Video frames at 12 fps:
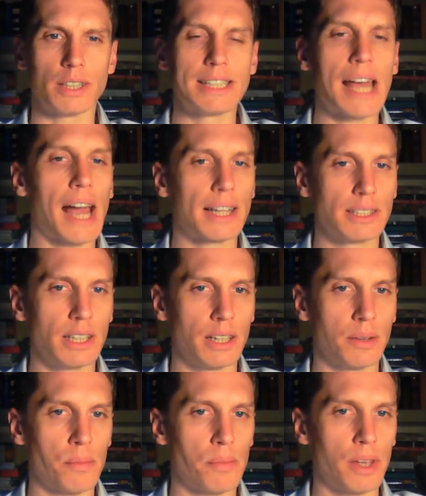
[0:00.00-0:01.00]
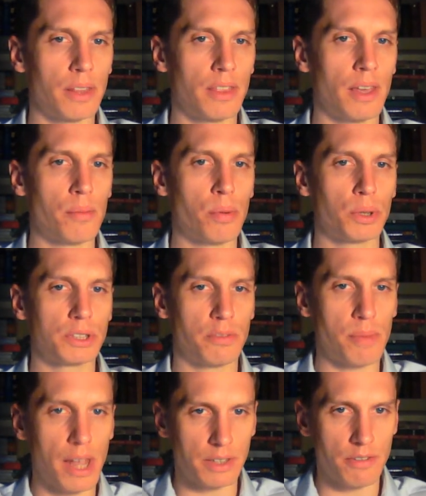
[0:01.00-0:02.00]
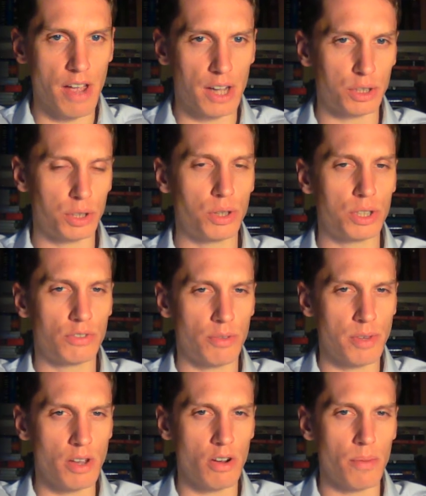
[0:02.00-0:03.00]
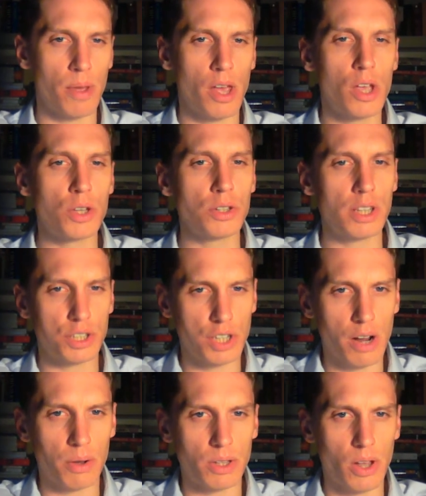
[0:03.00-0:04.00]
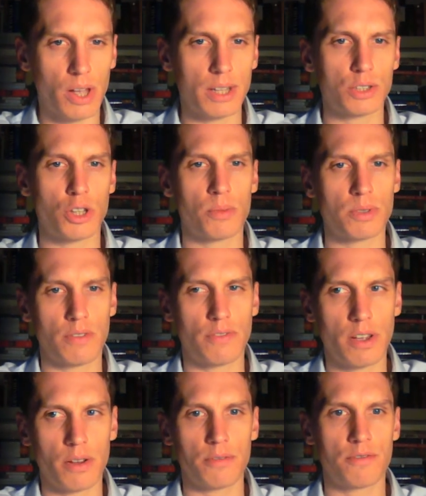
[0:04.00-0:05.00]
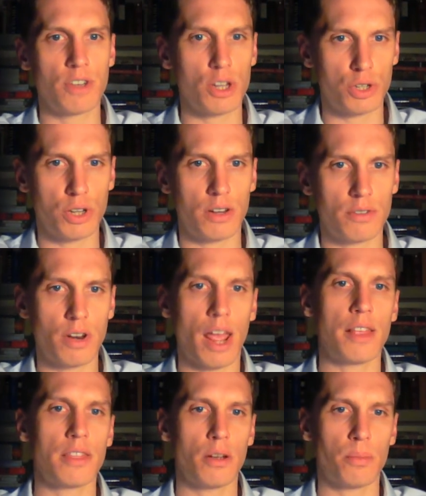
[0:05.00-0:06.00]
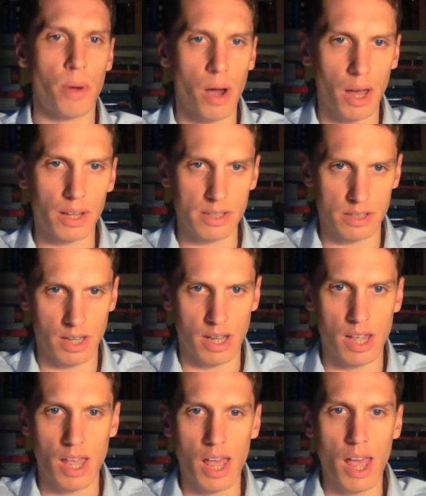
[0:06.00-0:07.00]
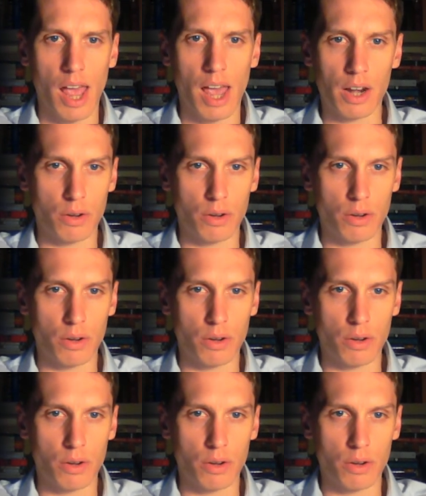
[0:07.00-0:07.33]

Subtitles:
taxing the imports of manufactured goods from Europe. So they share a lot in terms of their vision and their policy. And